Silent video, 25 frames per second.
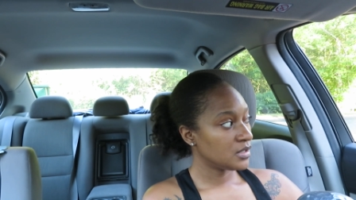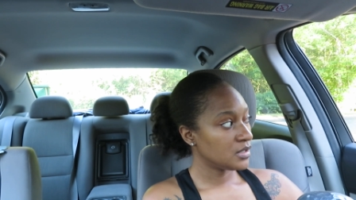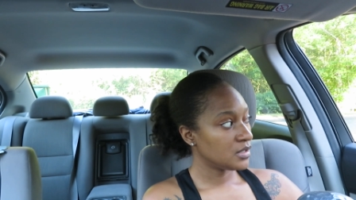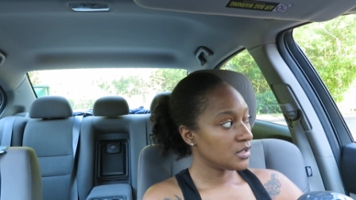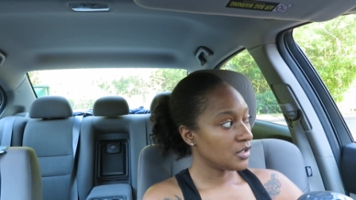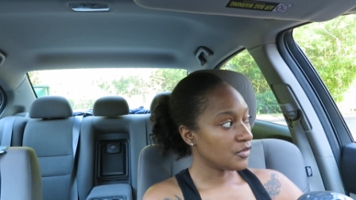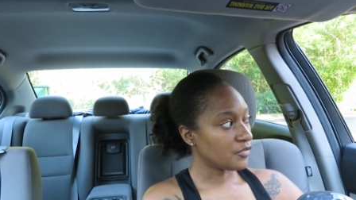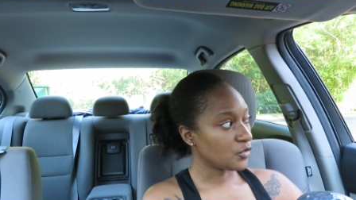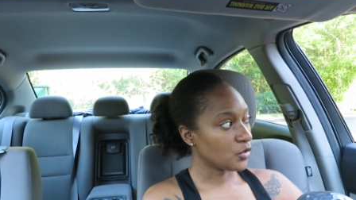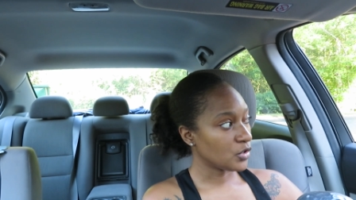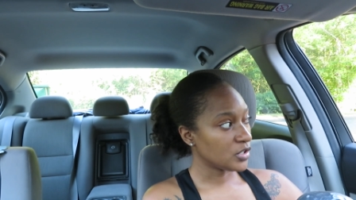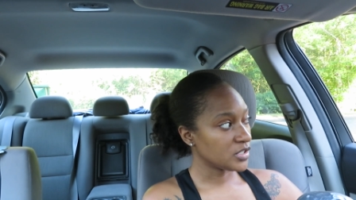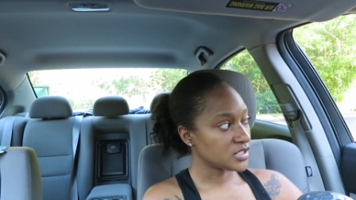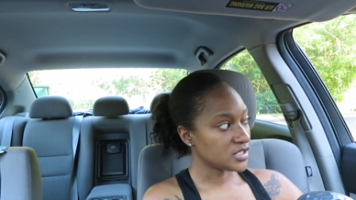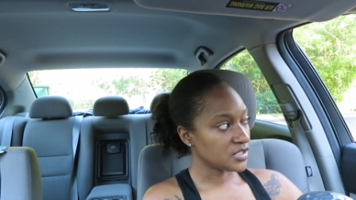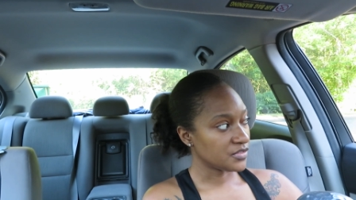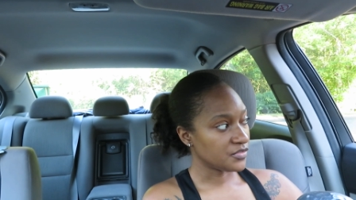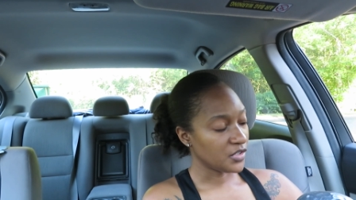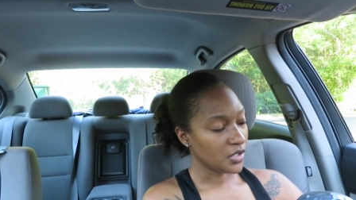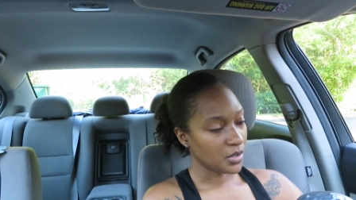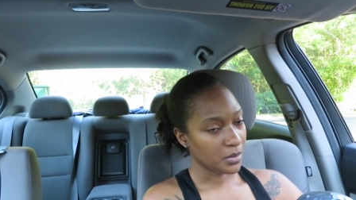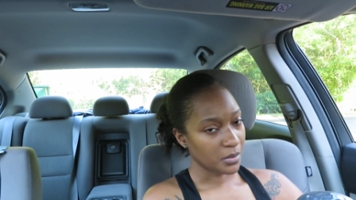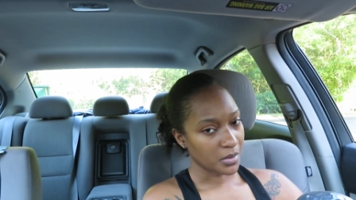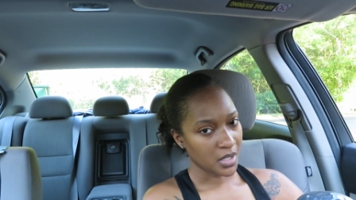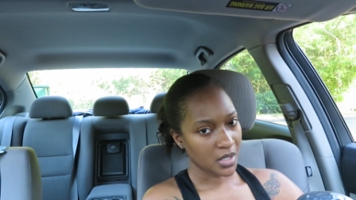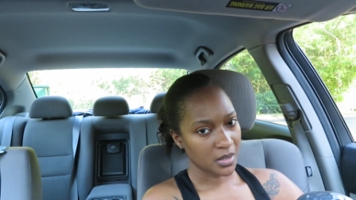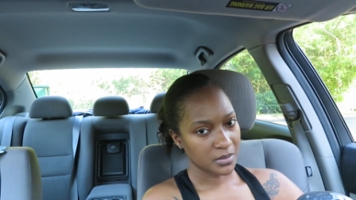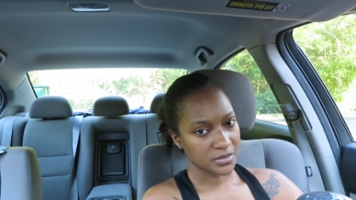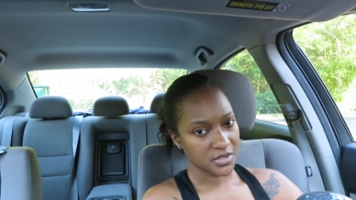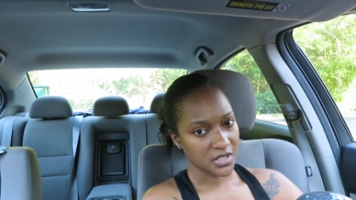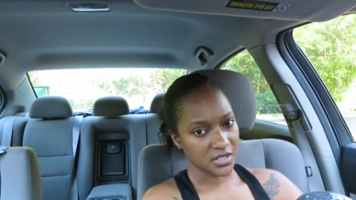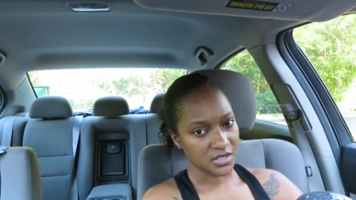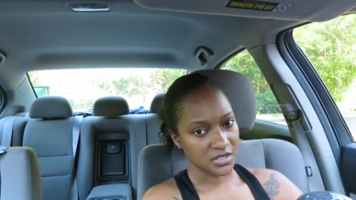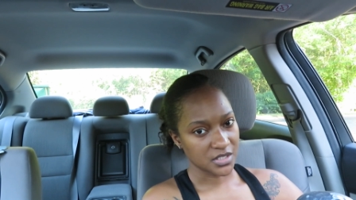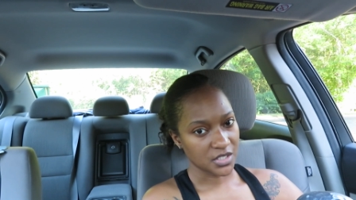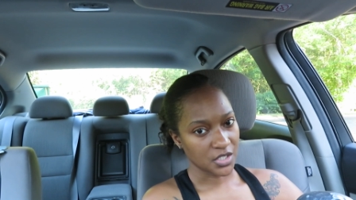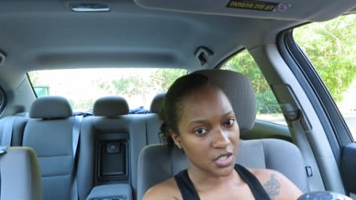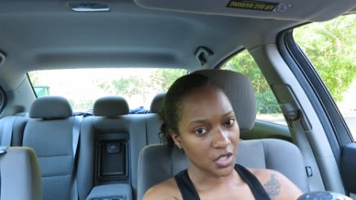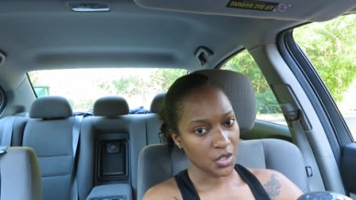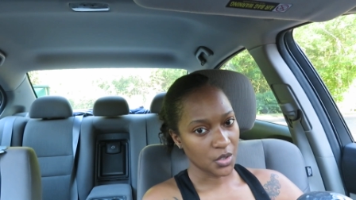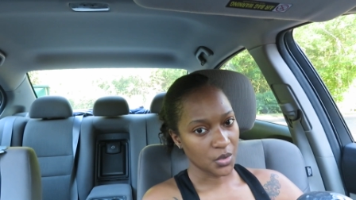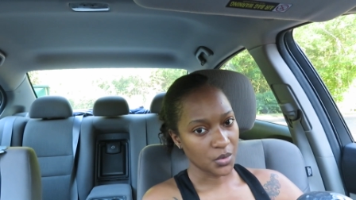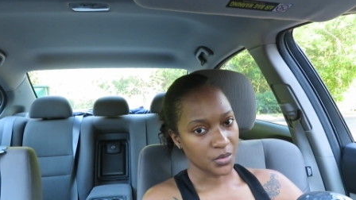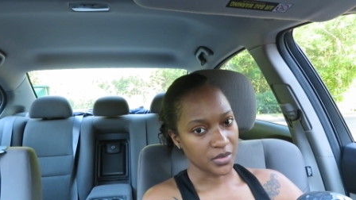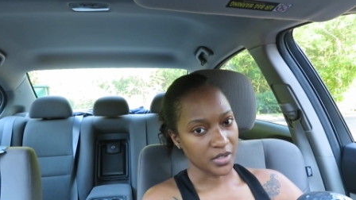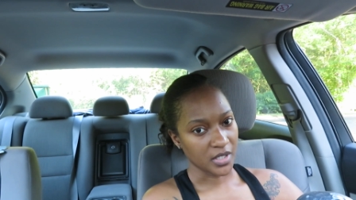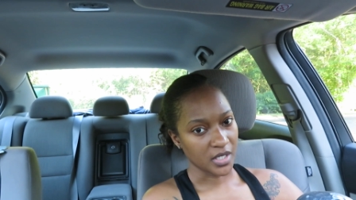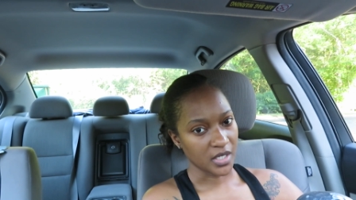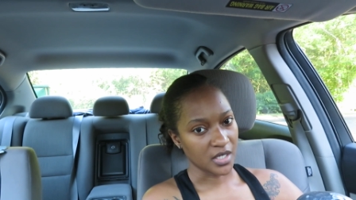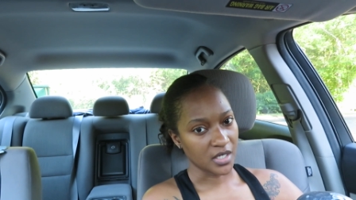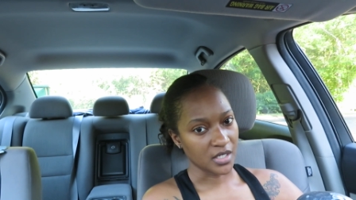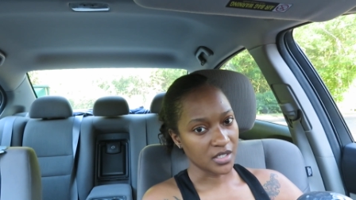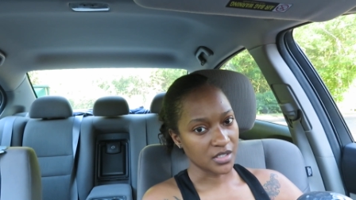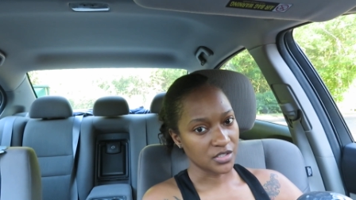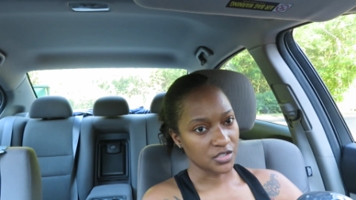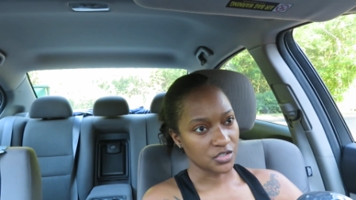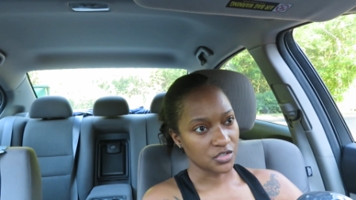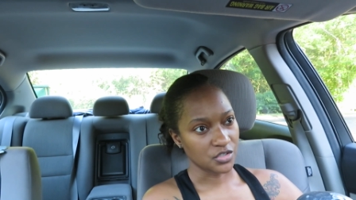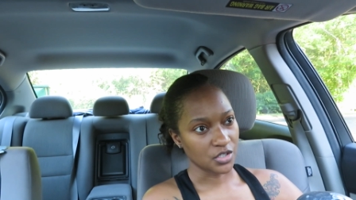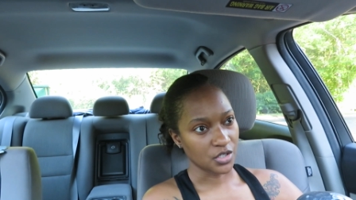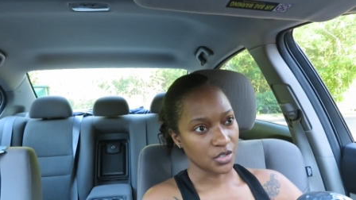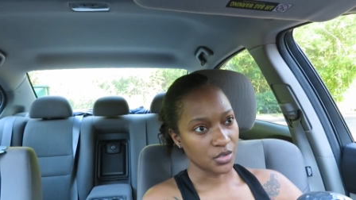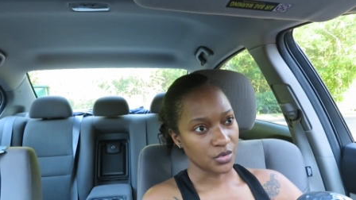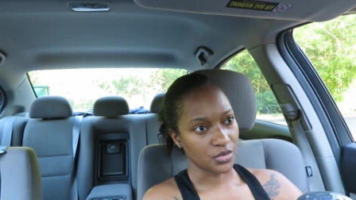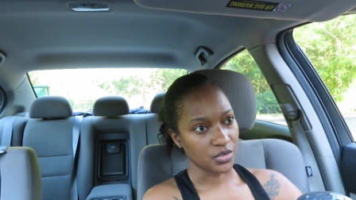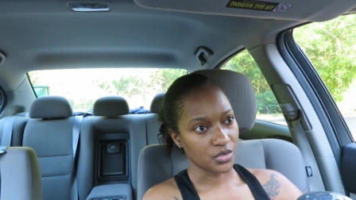of course, if your mom doesn't know that, you know,